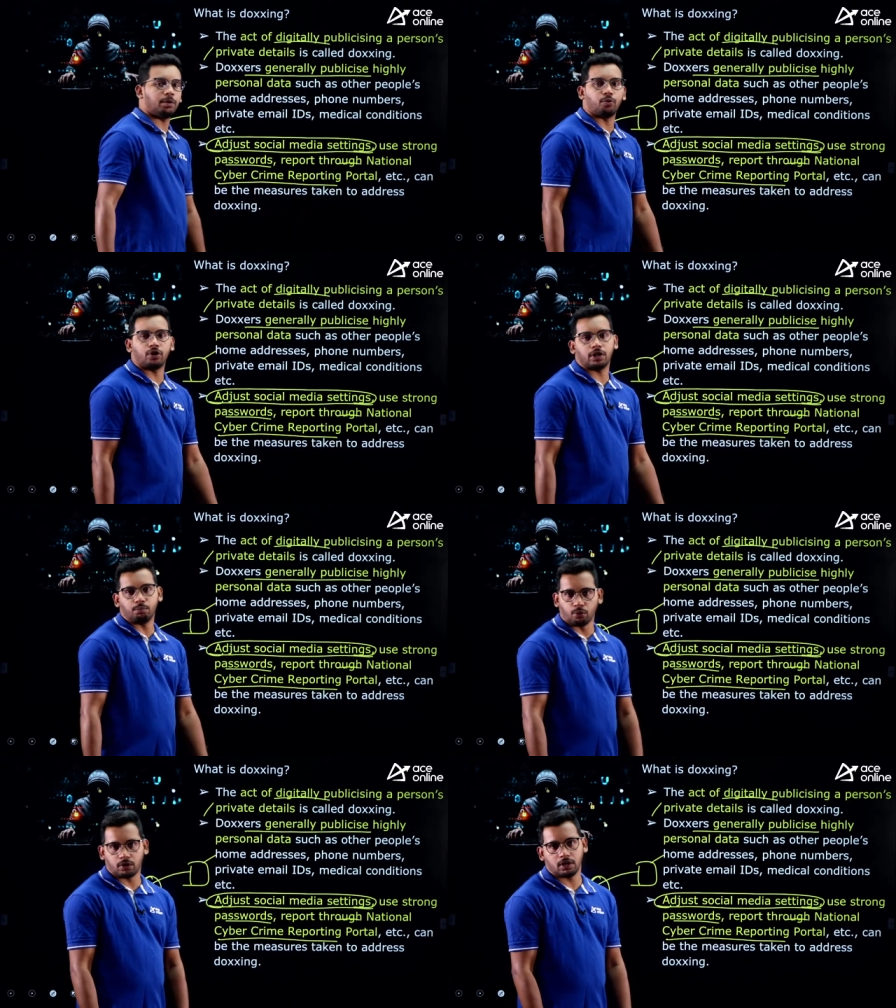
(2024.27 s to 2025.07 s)
Reporting
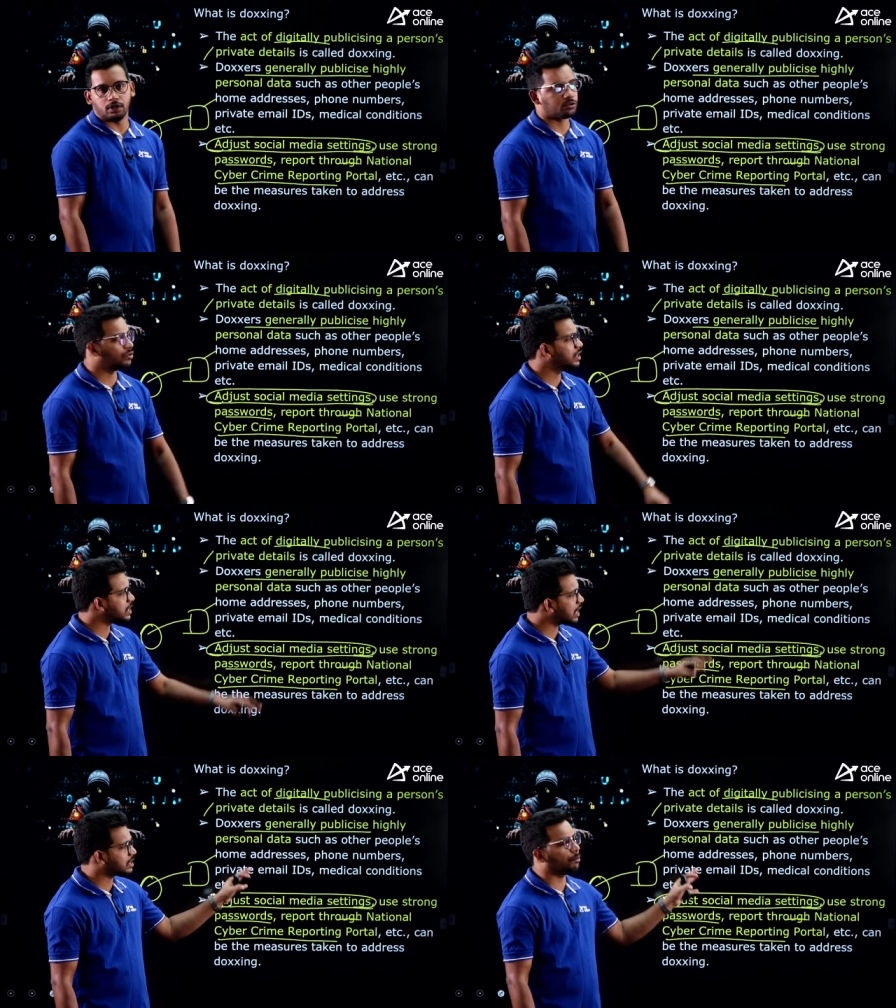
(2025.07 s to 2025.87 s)
Portal. So, these
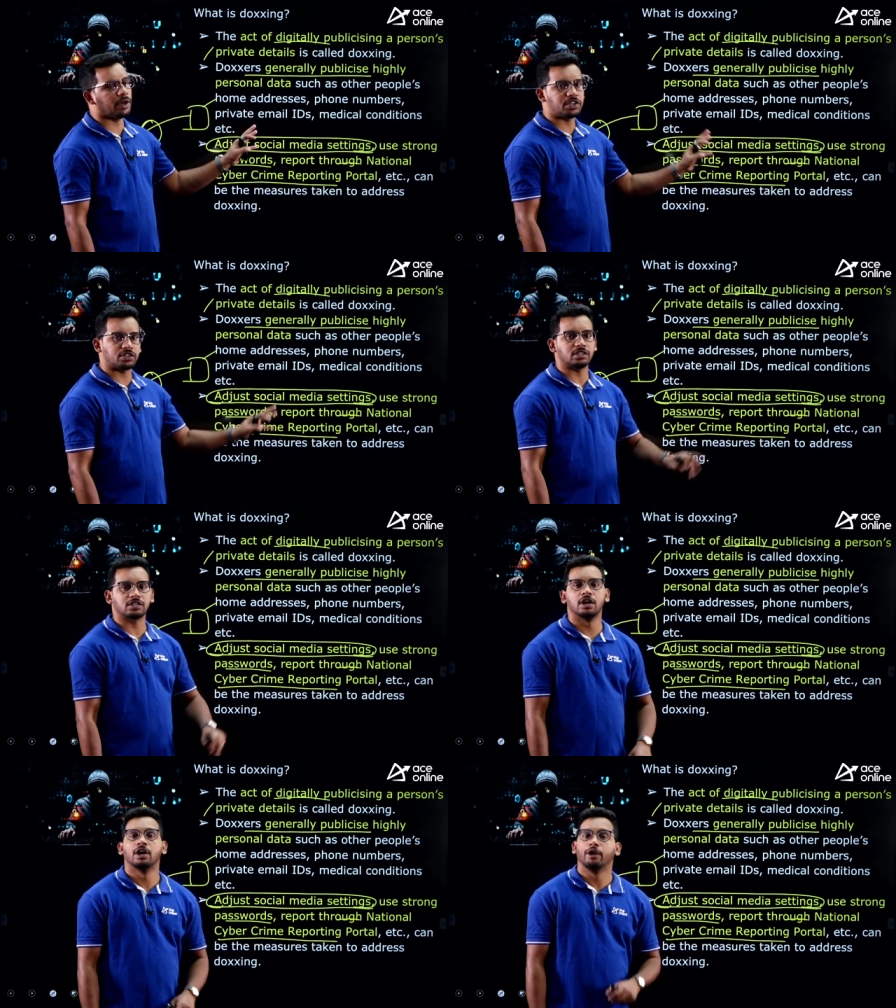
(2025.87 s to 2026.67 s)
are some
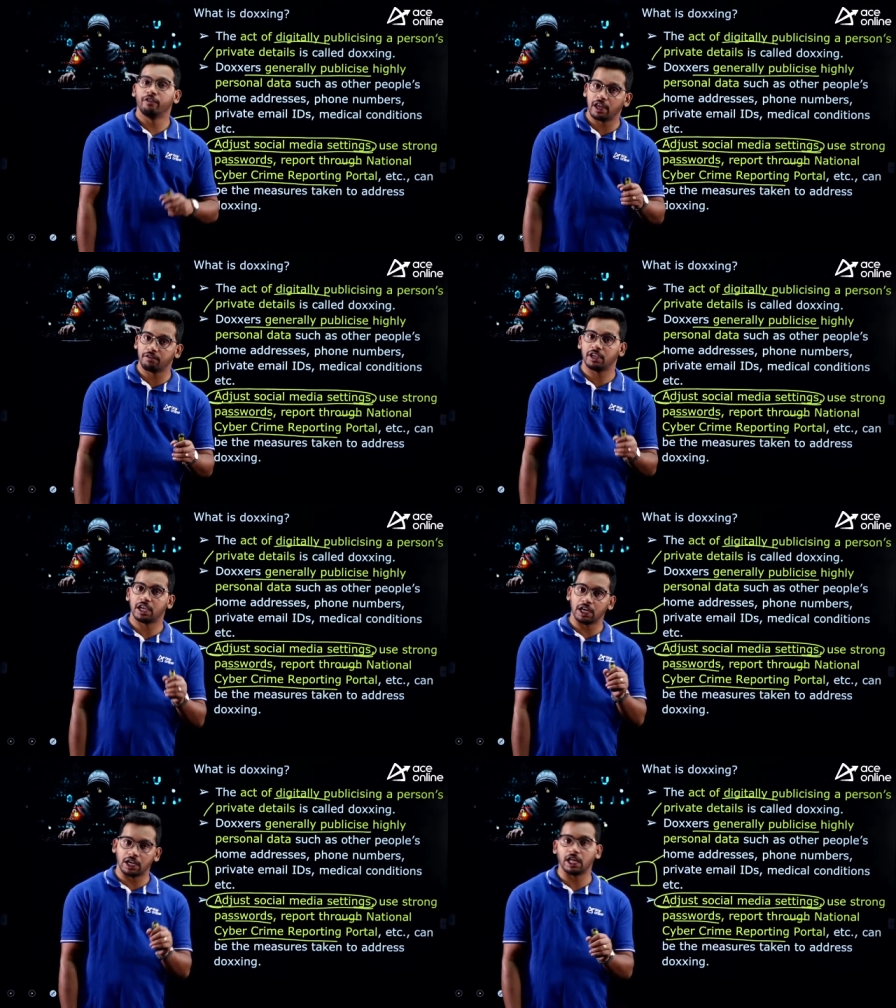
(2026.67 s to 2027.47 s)
measures where we
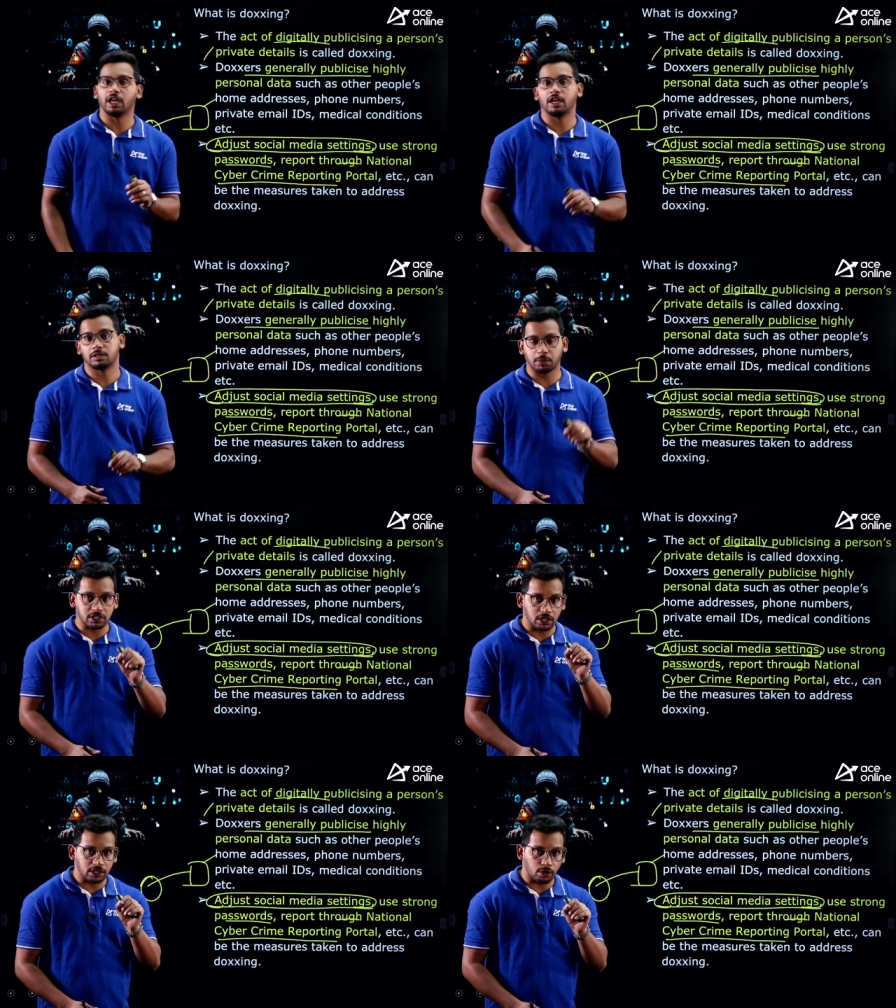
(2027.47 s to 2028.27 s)
can take
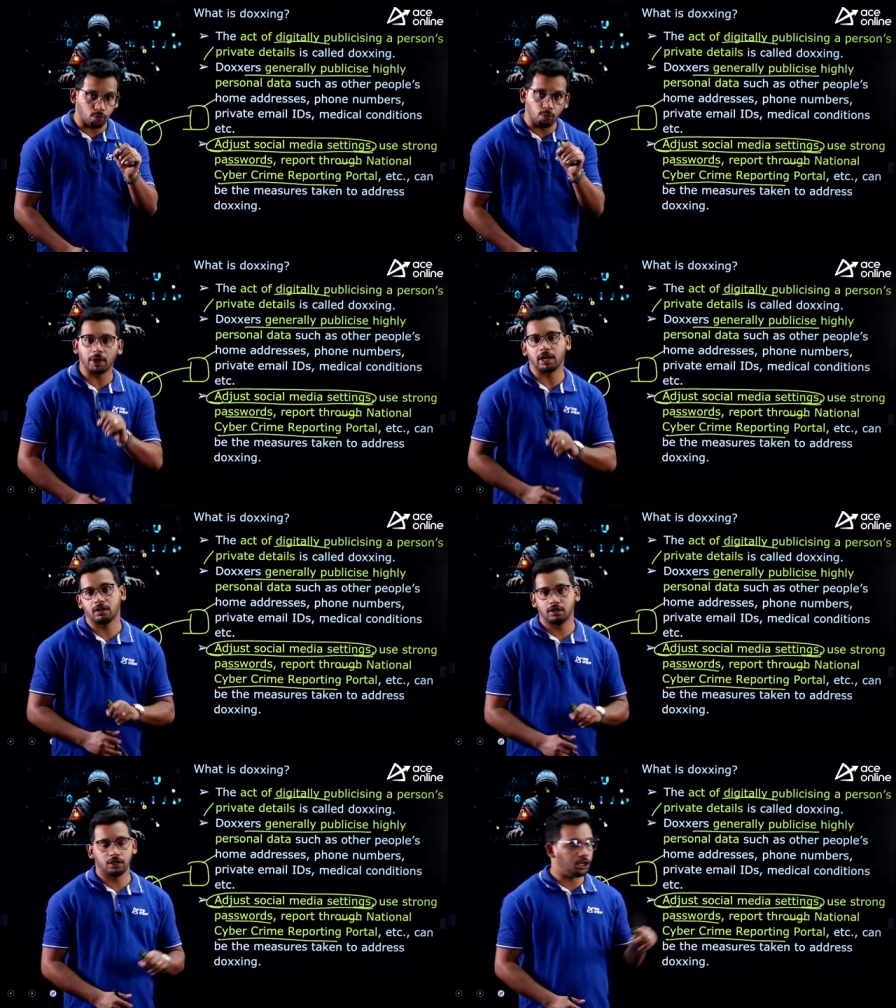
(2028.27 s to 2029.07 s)
especially the women
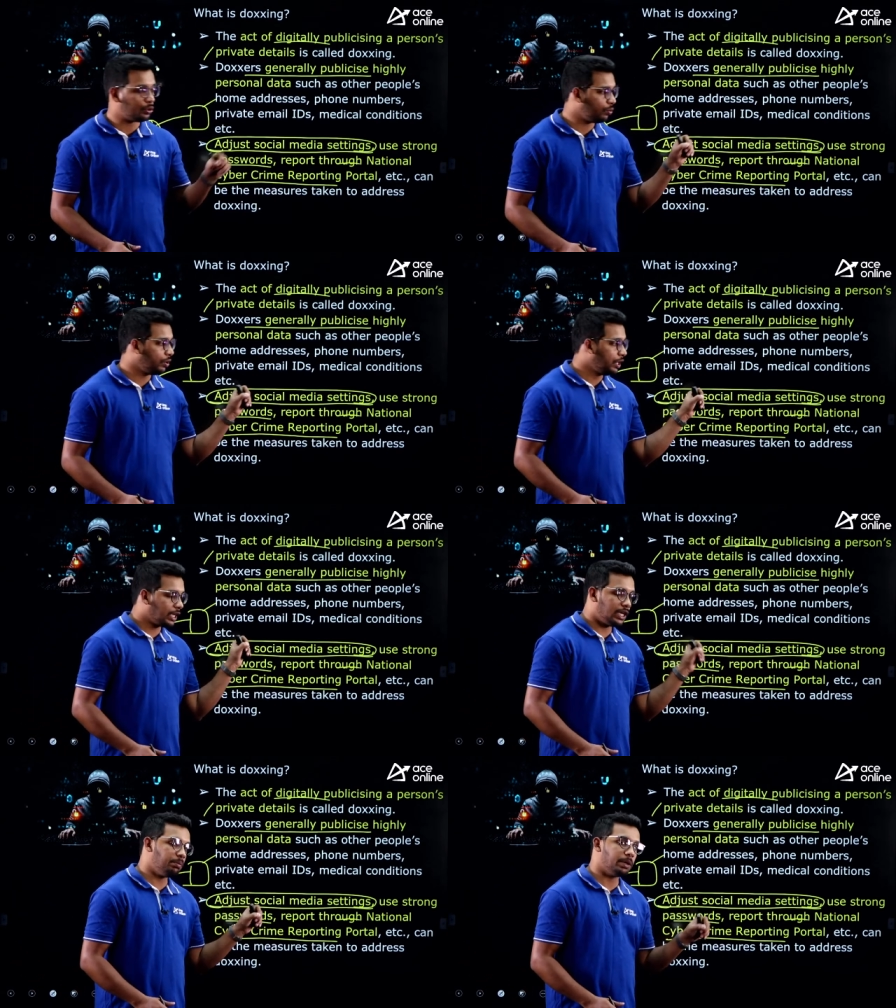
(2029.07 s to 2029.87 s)
need to
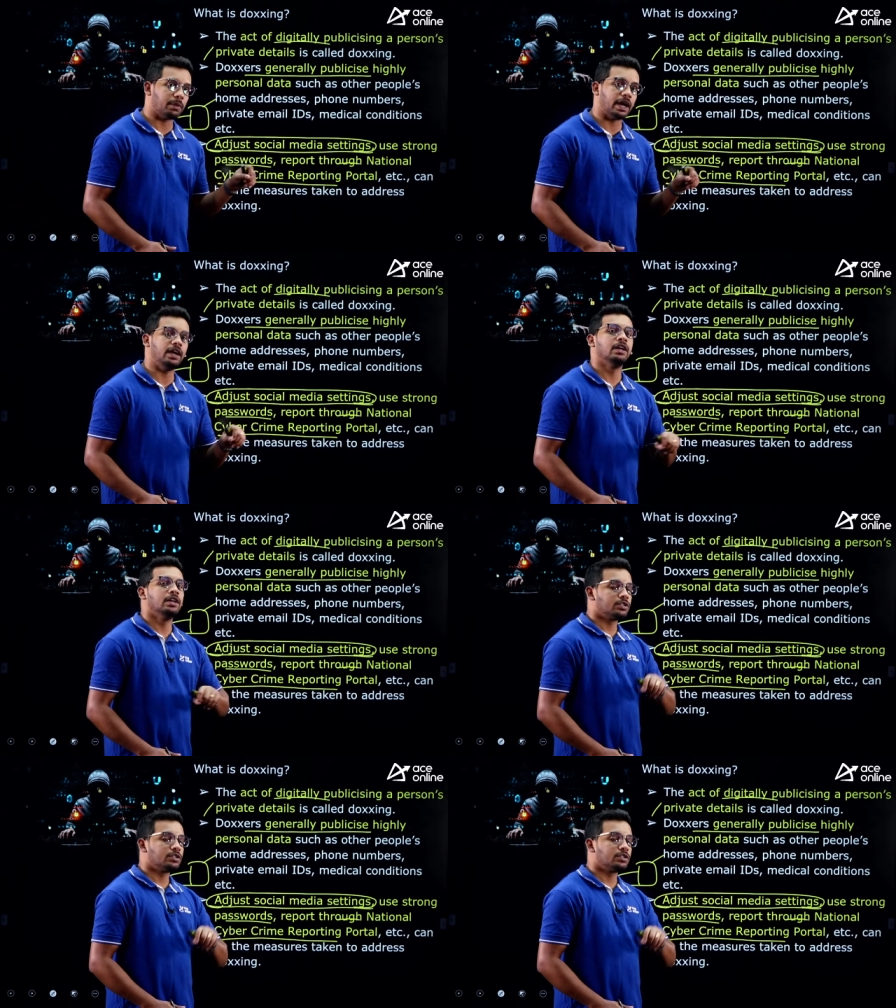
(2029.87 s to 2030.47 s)
keep in mind.